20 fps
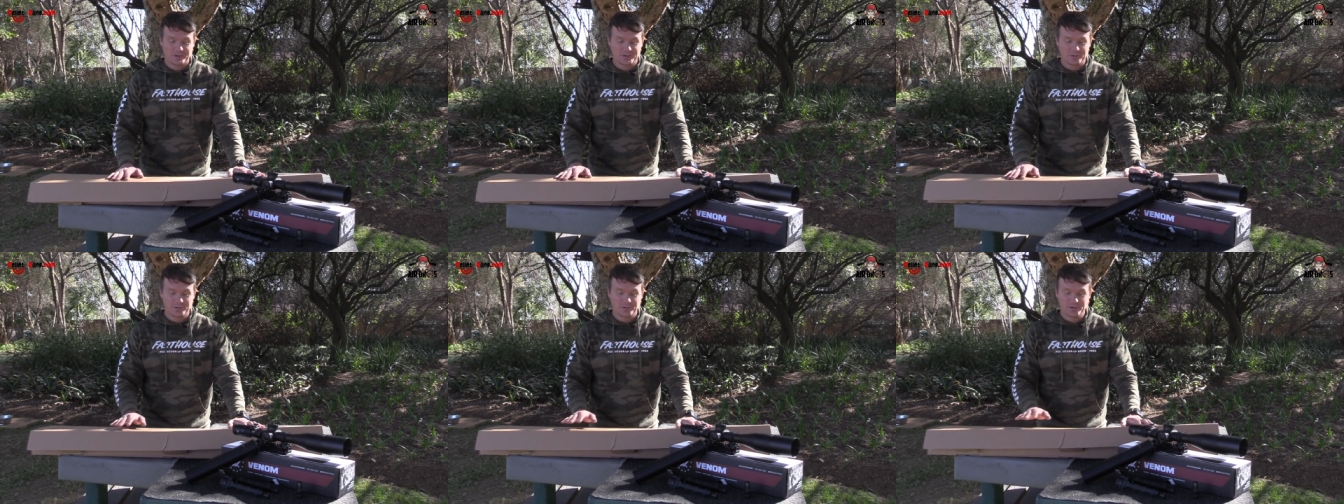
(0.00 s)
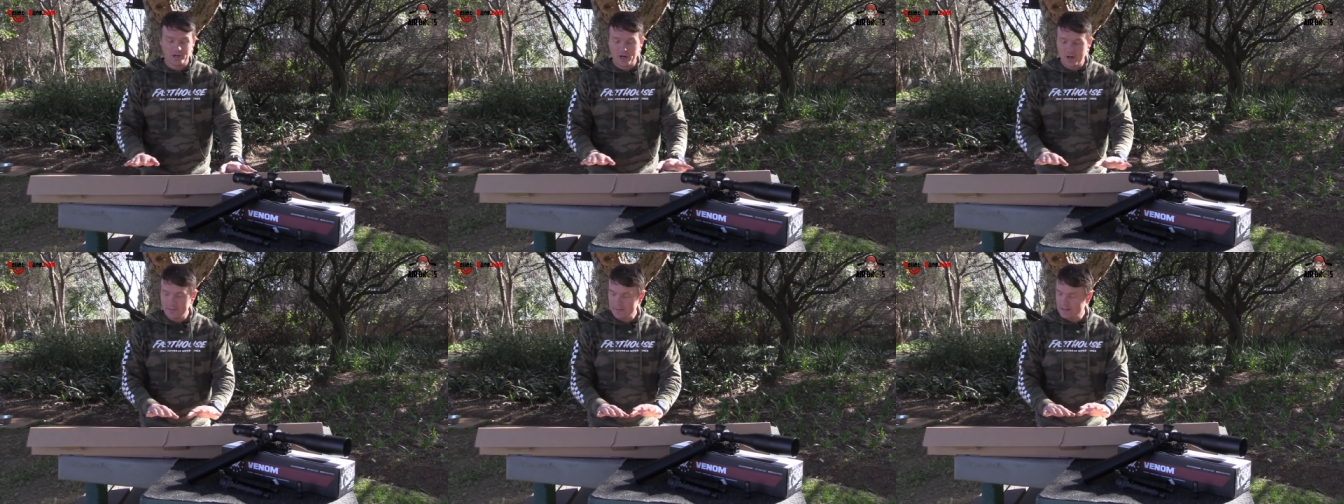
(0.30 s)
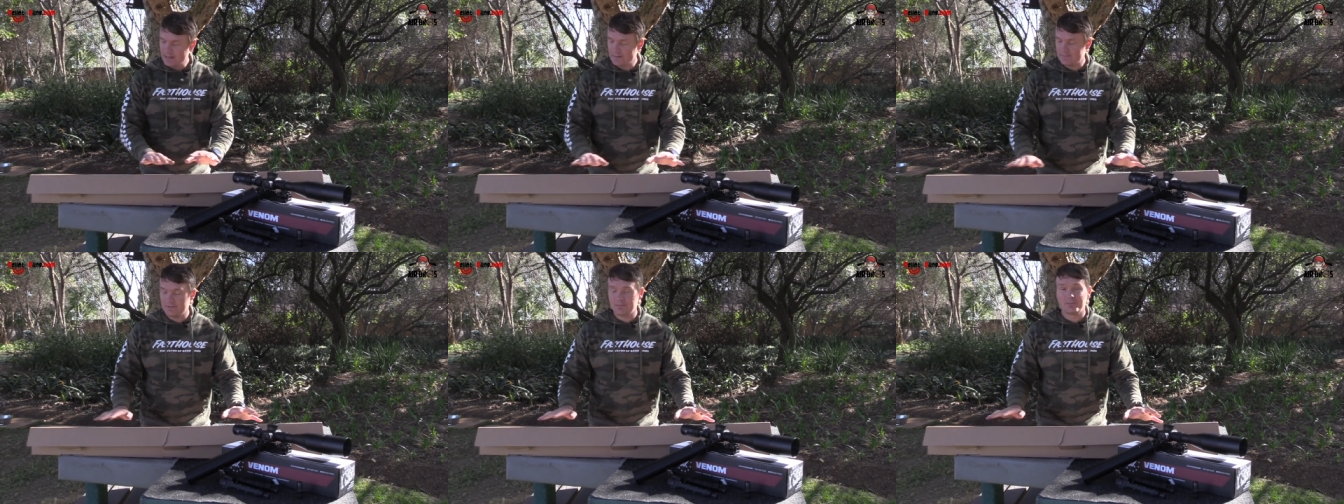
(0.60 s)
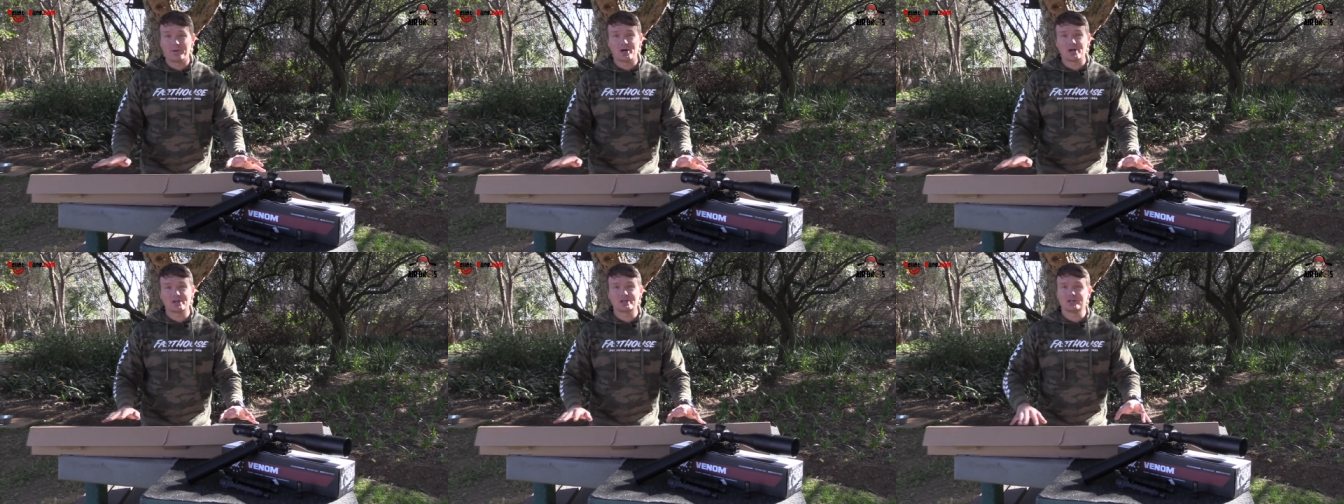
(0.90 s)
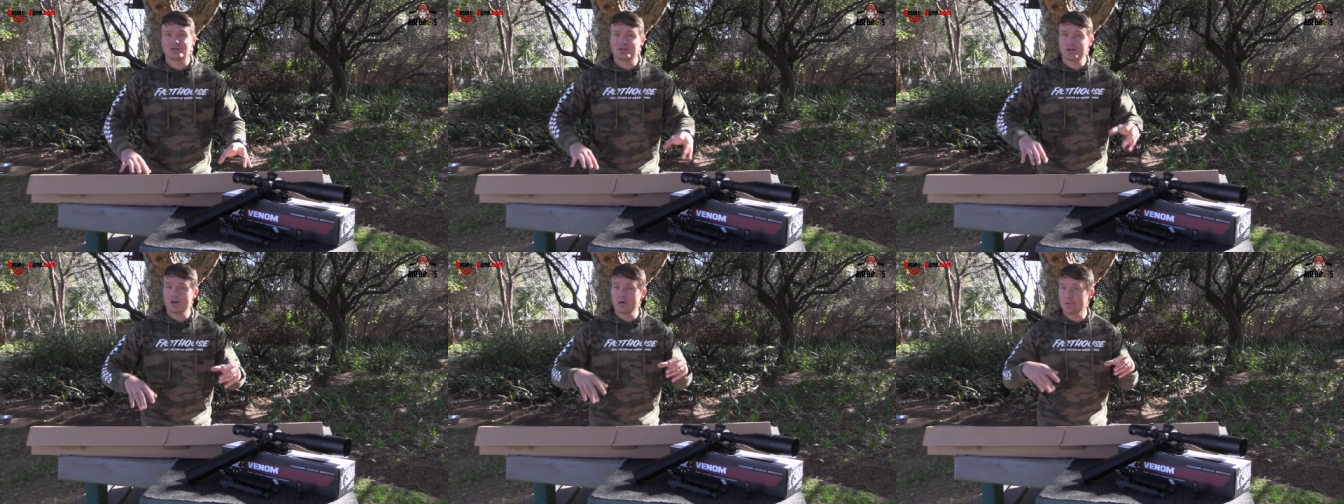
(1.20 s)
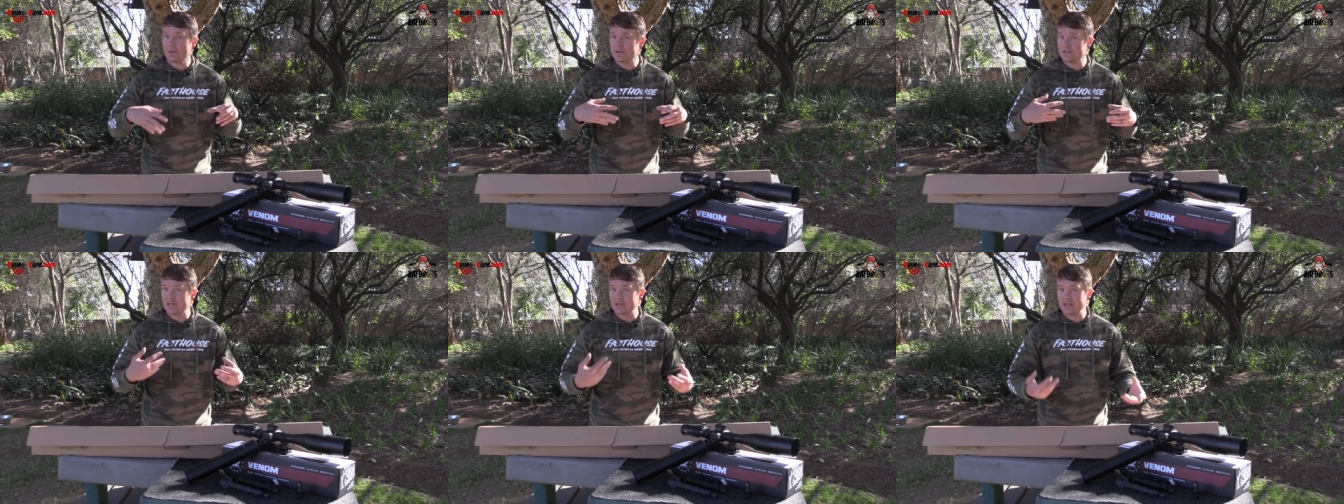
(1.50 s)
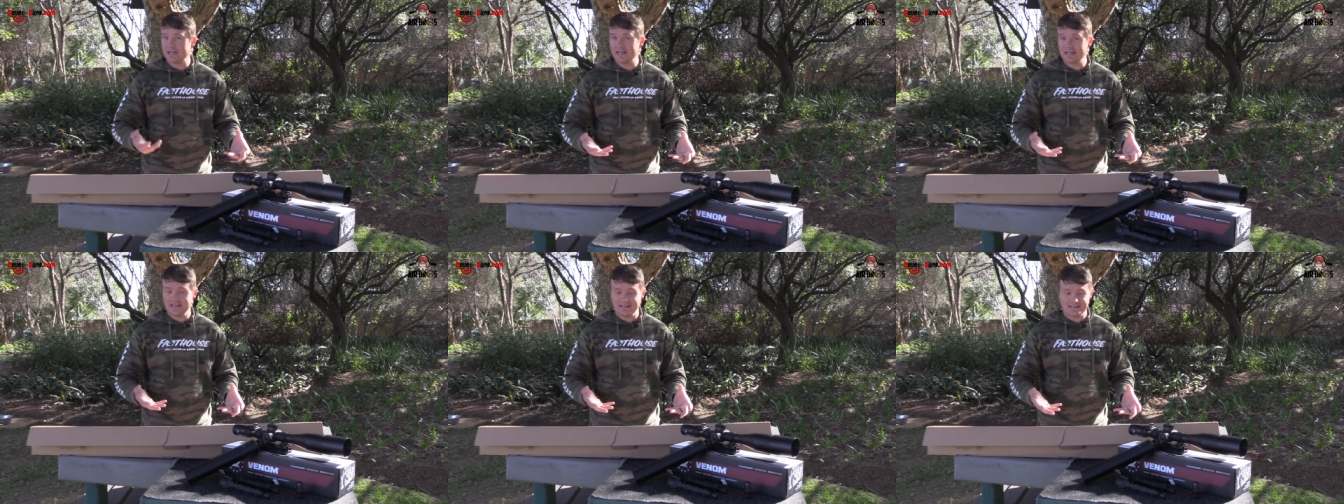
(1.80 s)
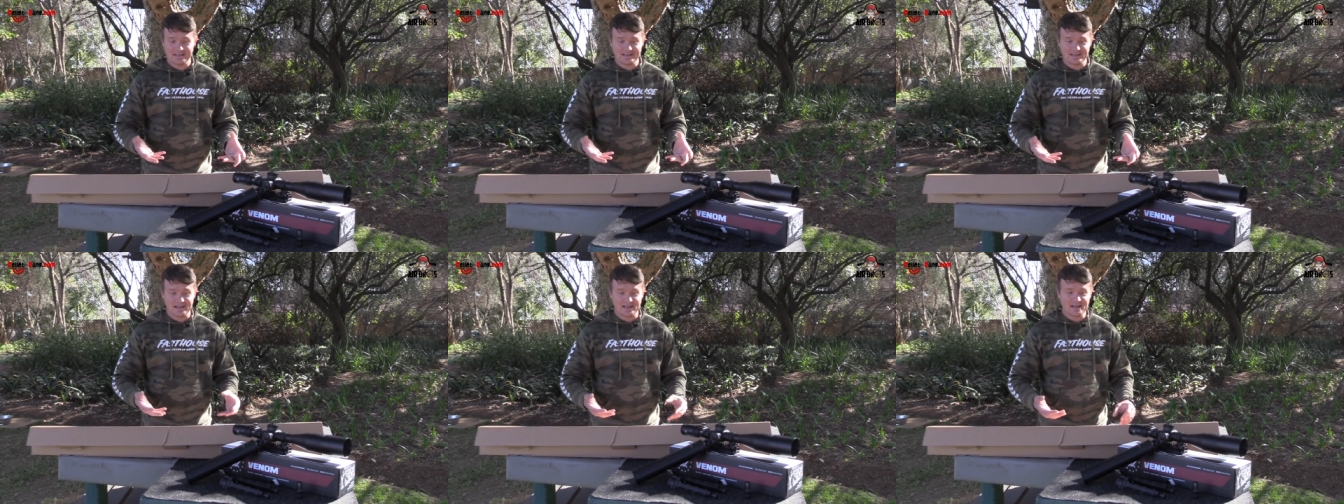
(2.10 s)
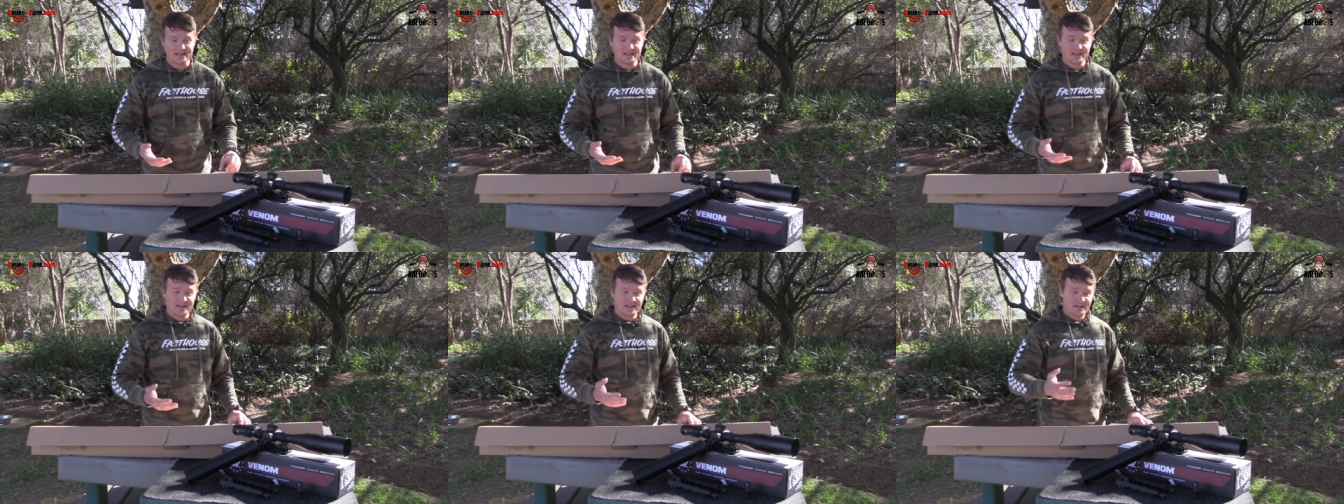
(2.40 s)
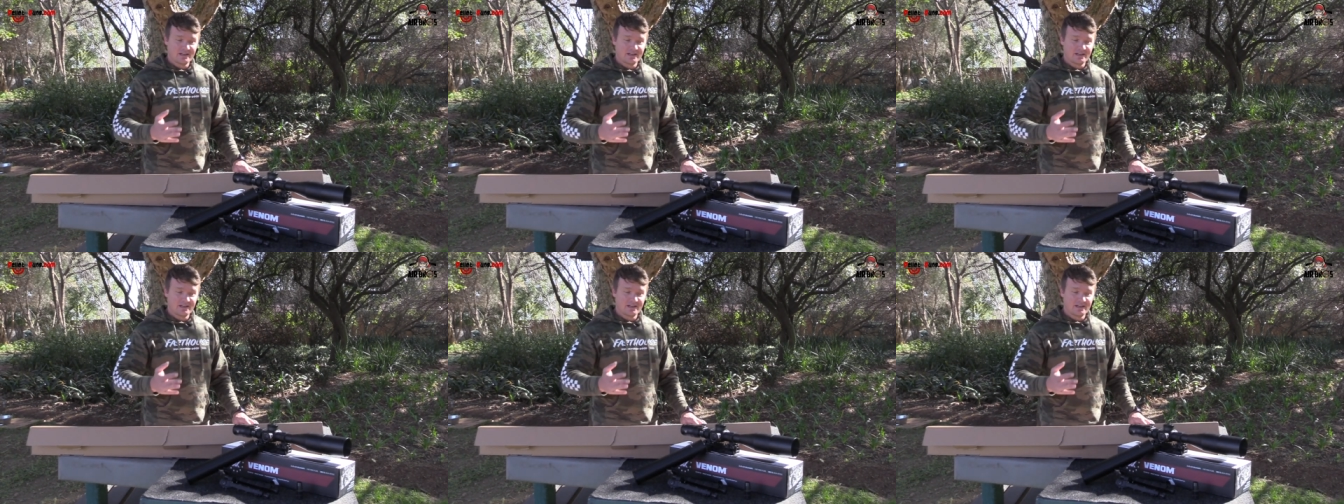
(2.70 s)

So we'll open up the box and show you what you get inside.